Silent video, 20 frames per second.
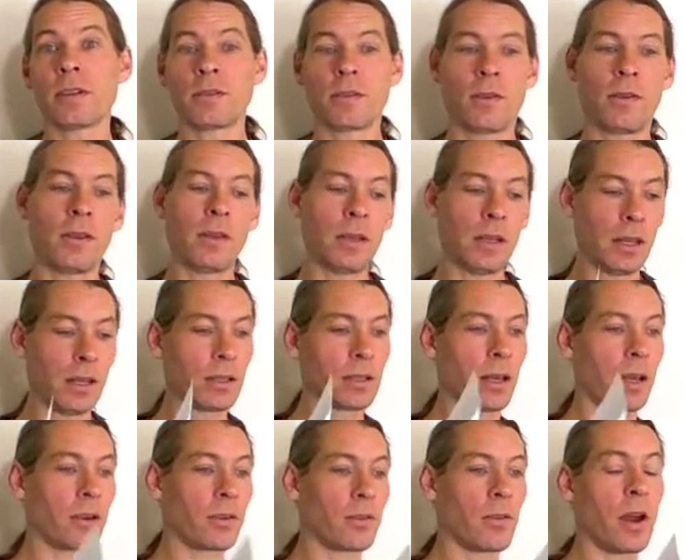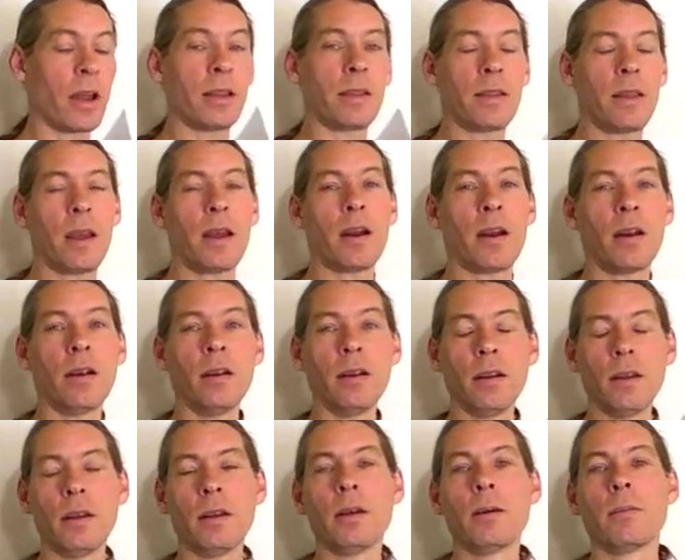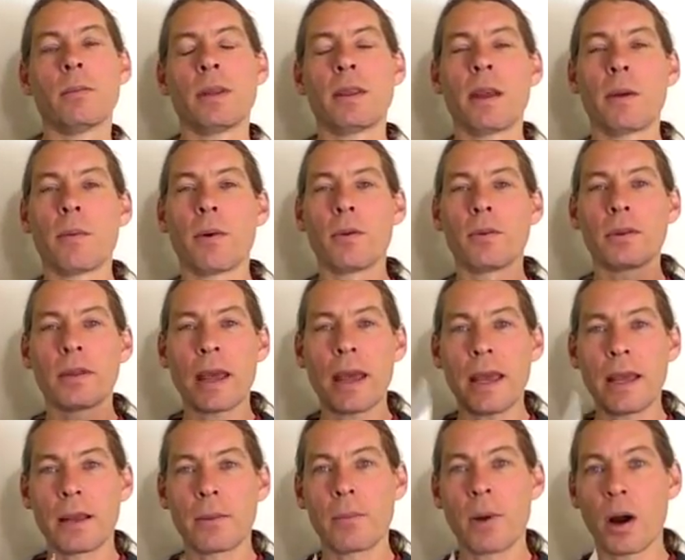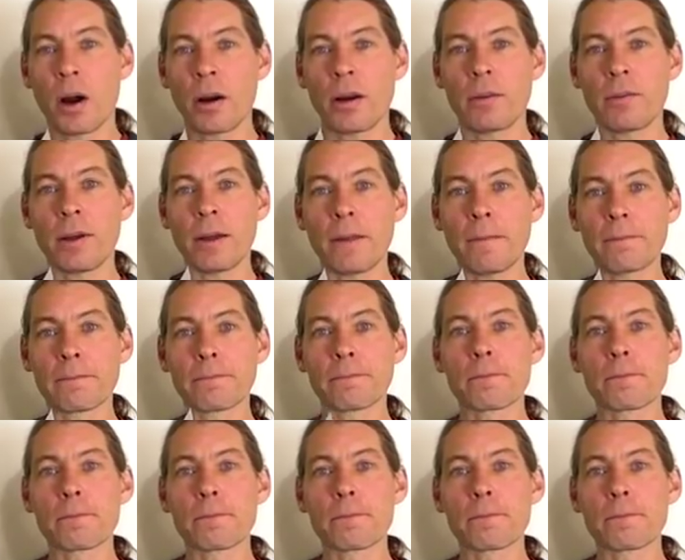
So the need's like right there, but they won't take part of it.